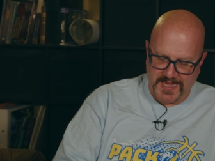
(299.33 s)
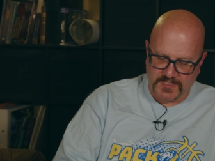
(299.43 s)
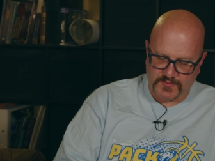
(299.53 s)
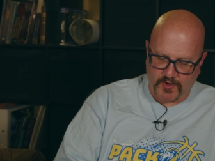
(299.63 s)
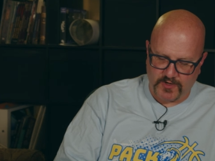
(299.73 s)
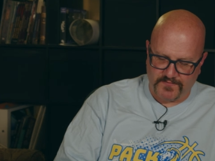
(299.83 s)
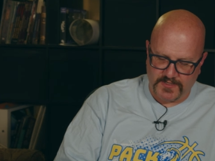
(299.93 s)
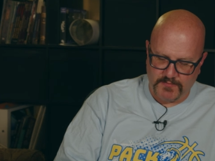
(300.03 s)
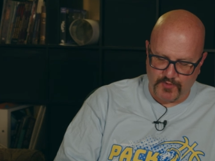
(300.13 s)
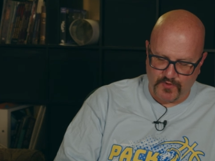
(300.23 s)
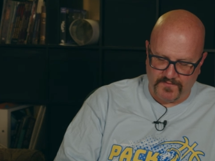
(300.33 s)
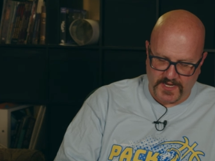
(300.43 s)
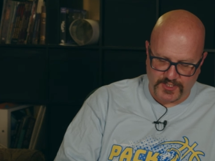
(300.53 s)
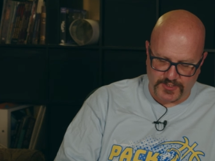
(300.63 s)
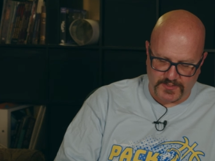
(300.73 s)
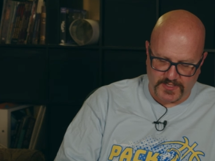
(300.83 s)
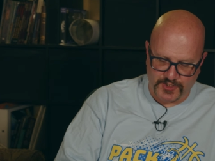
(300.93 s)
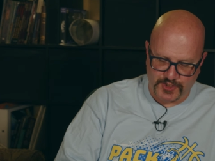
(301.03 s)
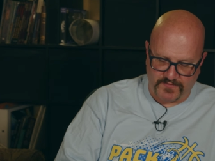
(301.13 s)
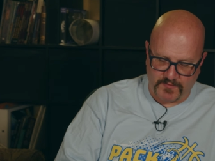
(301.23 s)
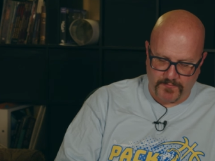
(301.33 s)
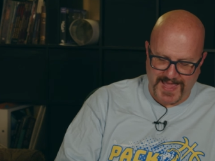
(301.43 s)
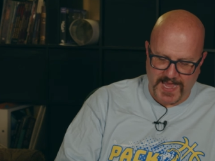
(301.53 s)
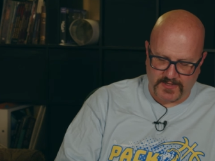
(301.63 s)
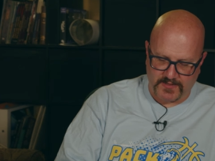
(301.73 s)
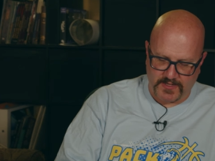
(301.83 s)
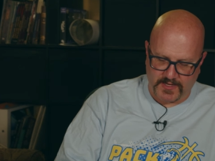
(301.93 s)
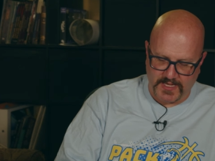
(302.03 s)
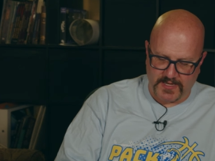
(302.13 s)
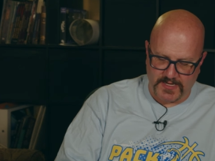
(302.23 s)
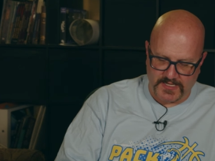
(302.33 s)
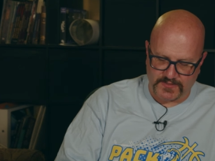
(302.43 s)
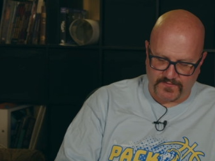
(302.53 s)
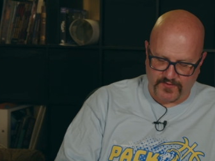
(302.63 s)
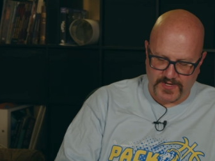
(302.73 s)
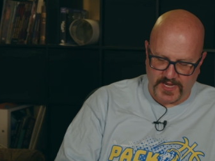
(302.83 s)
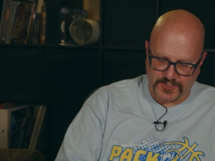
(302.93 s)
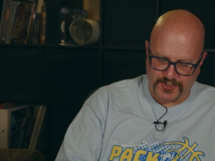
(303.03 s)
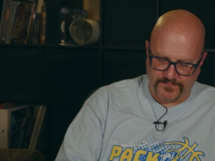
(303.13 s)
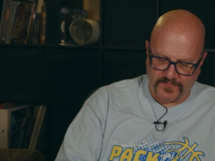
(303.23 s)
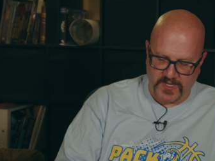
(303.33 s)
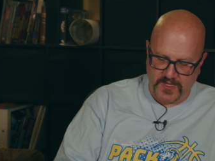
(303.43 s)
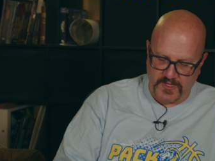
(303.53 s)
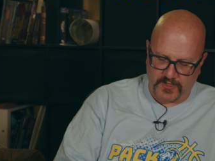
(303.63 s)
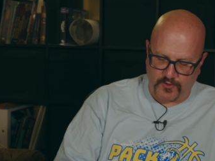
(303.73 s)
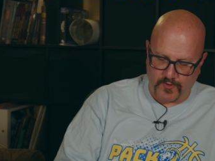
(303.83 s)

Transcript: as part of any move action and shift back again as a free action. It can